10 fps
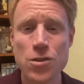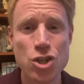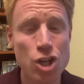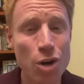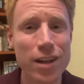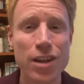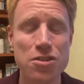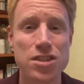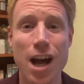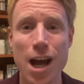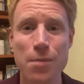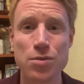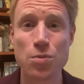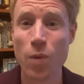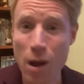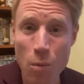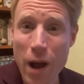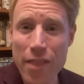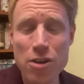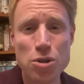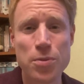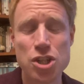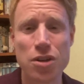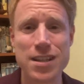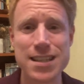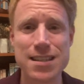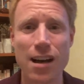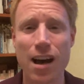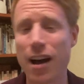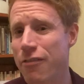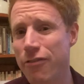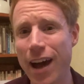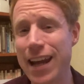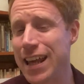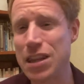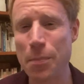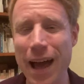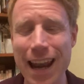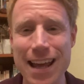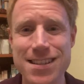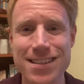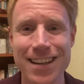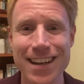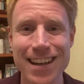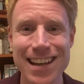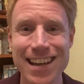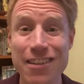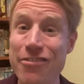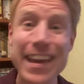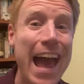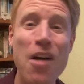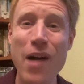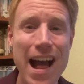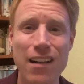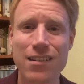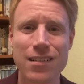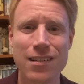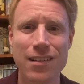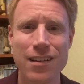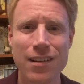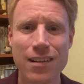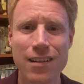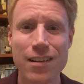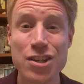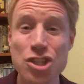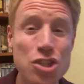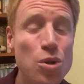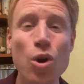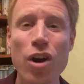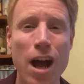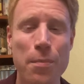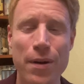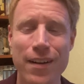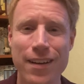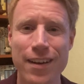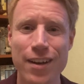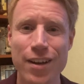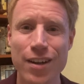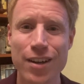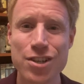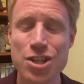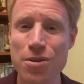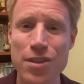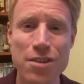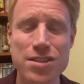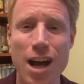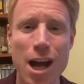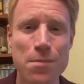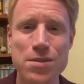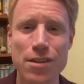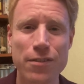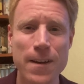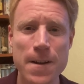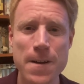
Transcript: during those times where, where those opportunities are. And finally, in the palace, forget well, store up during those times of